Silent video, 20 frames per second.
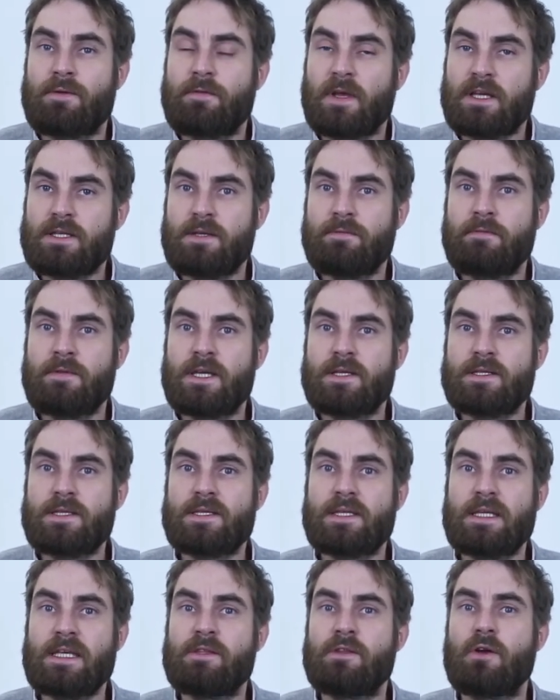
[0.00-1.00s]

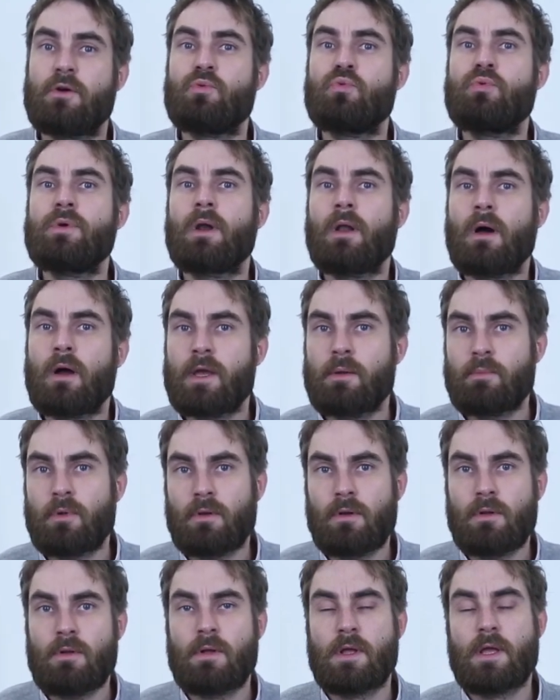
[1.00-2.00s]
effectiveness in a
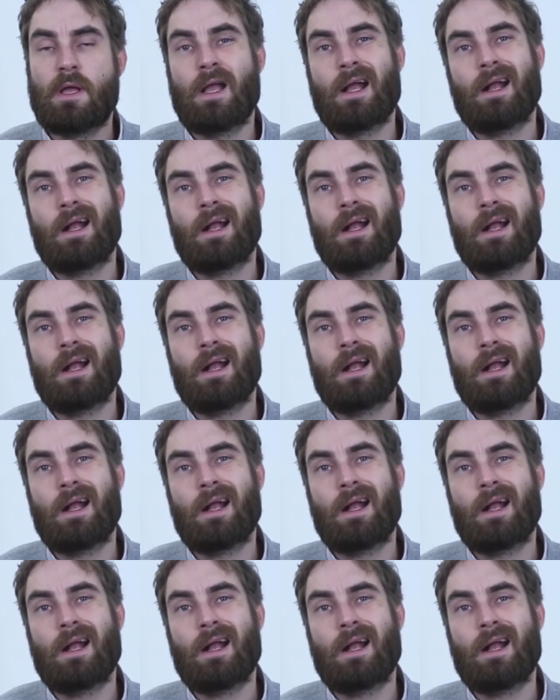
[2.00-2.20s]
reliable,